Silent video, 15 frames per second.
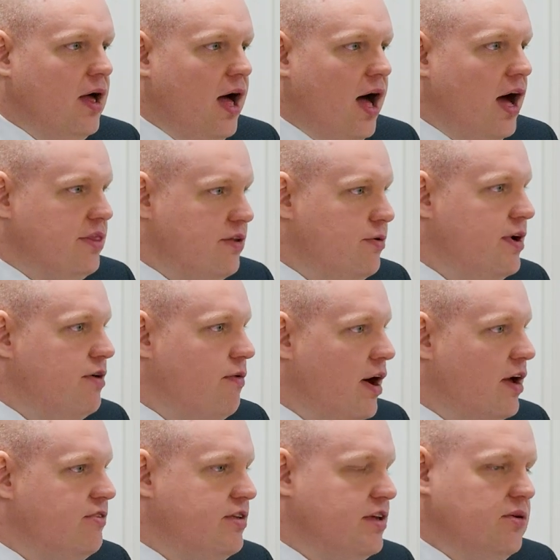either in
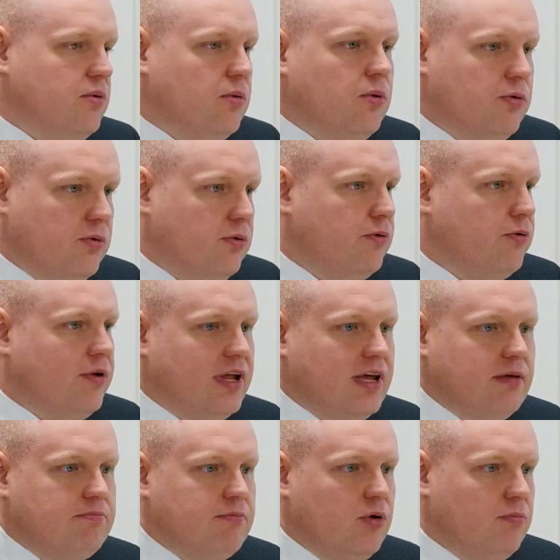writing or
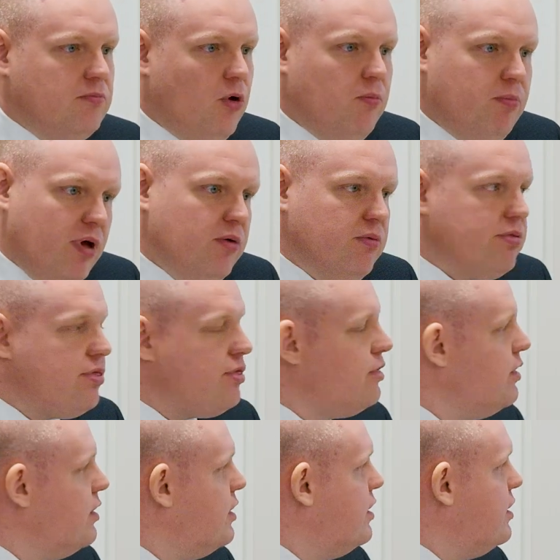orally, or both.
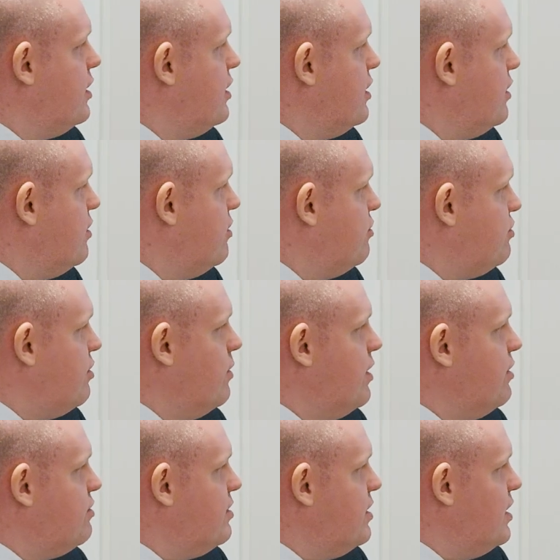So
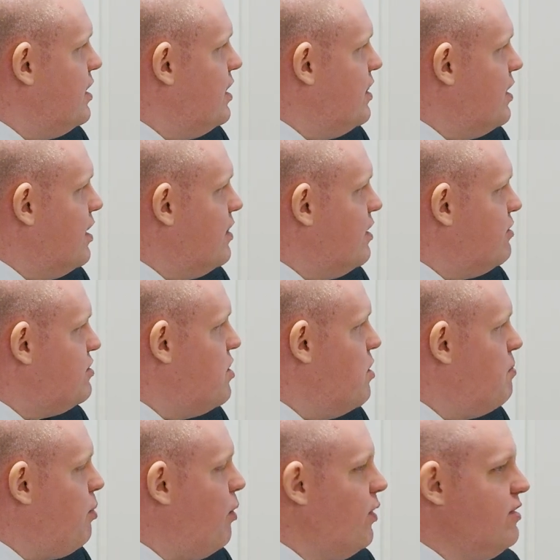there's no
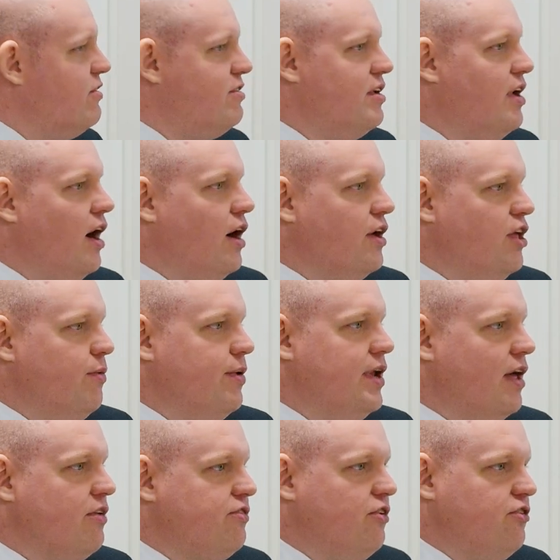point in arguing
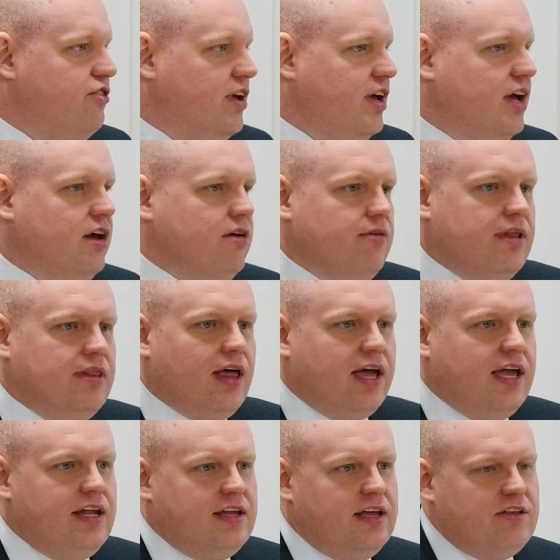at such a hearing that
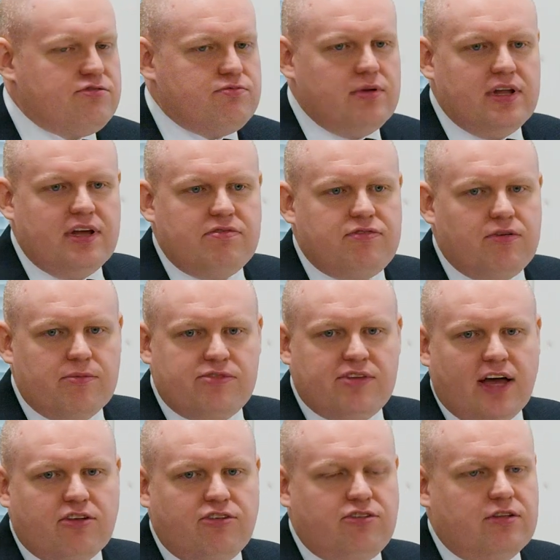he needs relief from
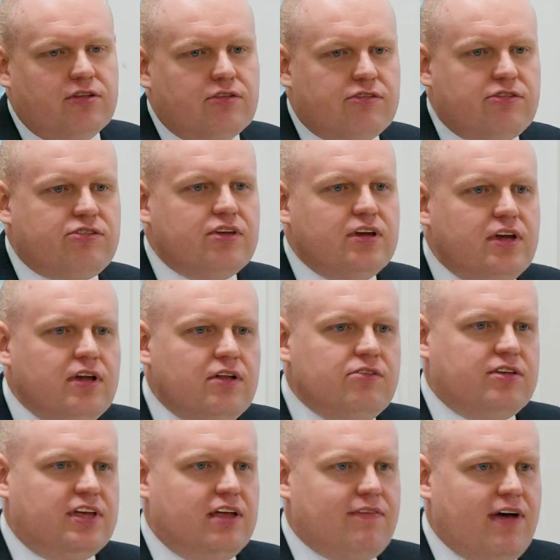sanctions
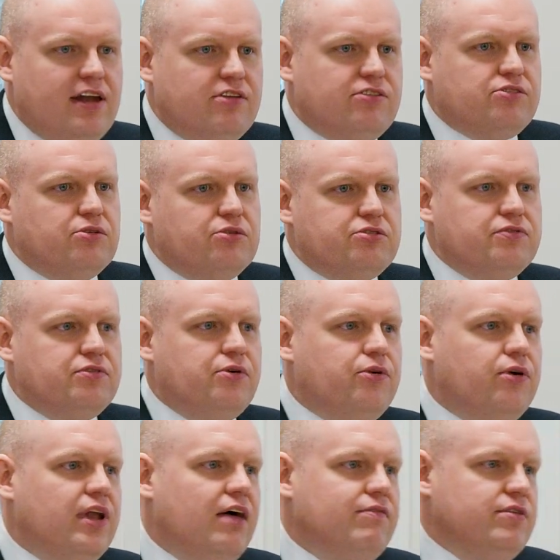to give any sort of
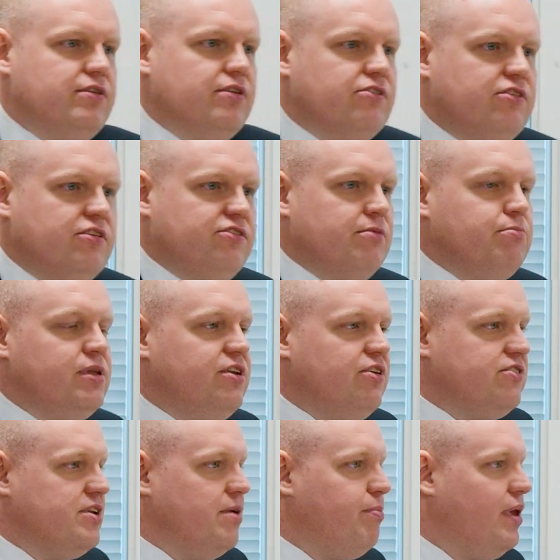oral evidence. It simply
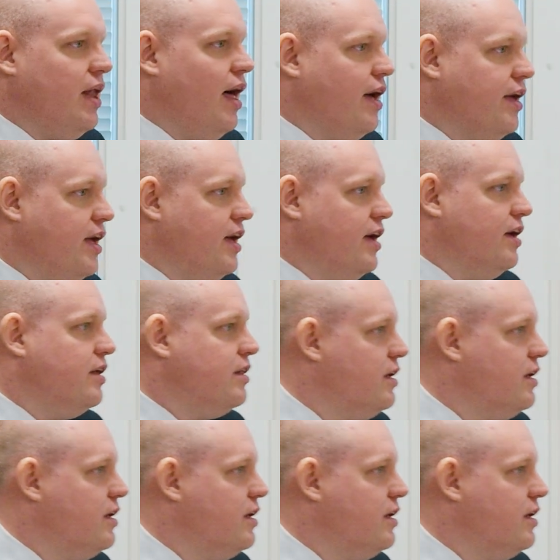doesn't apply here.